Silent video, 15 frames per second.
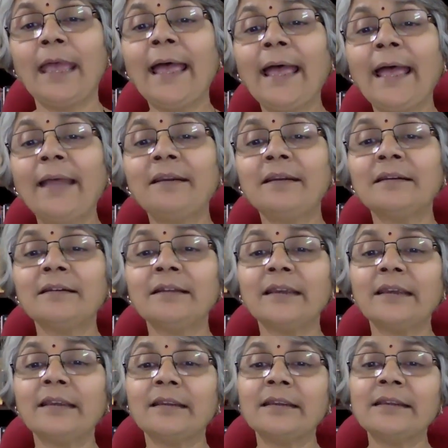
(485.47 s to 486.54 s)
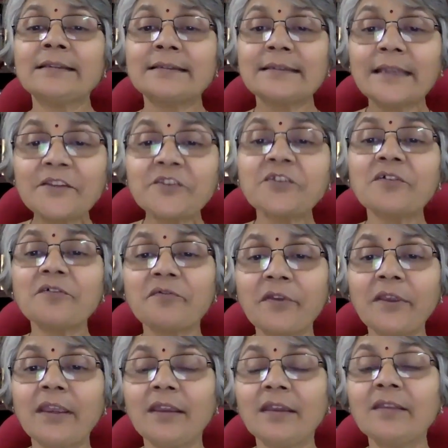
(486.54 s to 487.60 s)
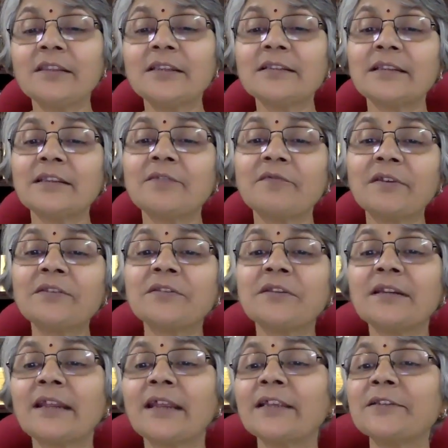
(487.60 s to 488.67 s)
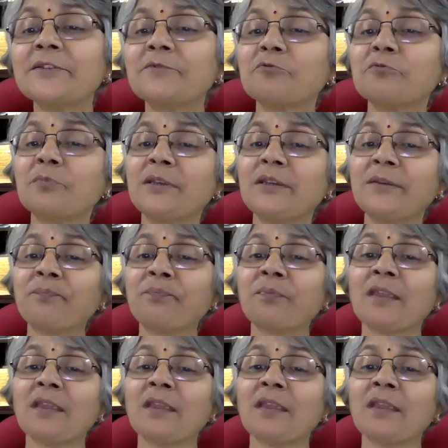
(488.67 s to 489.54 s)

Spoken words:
And in such a way, this invention has to be